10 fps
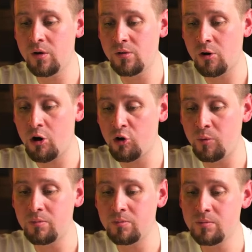His
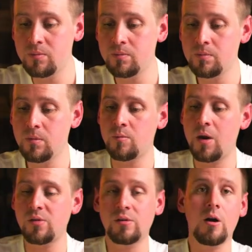encouragement is
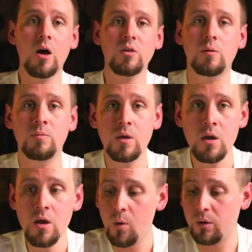amazing. Awesome.
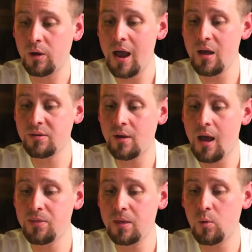Well, guys,
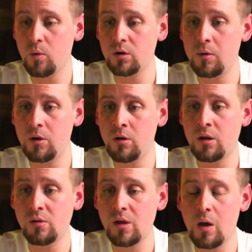I think we're going to be good
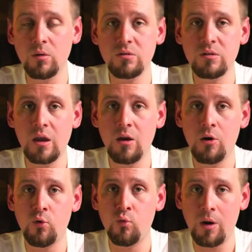because I will stay
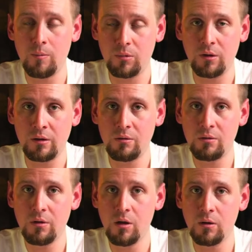here rambling
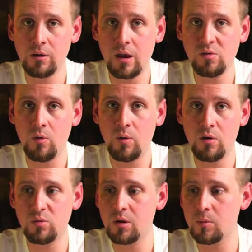all day. So
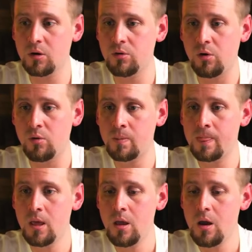here's what I'm going to do.
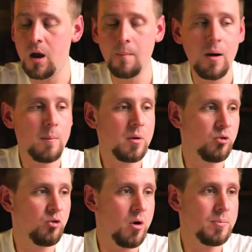Um, I'm going to
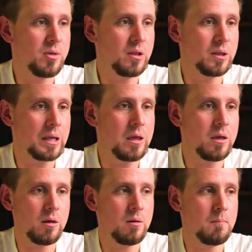drop the
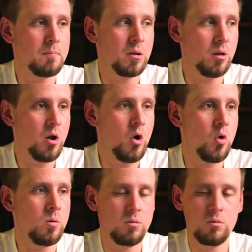link
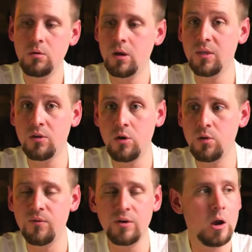below in the
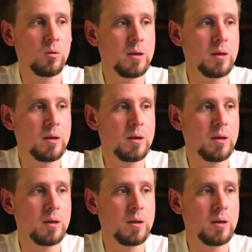YouTube video.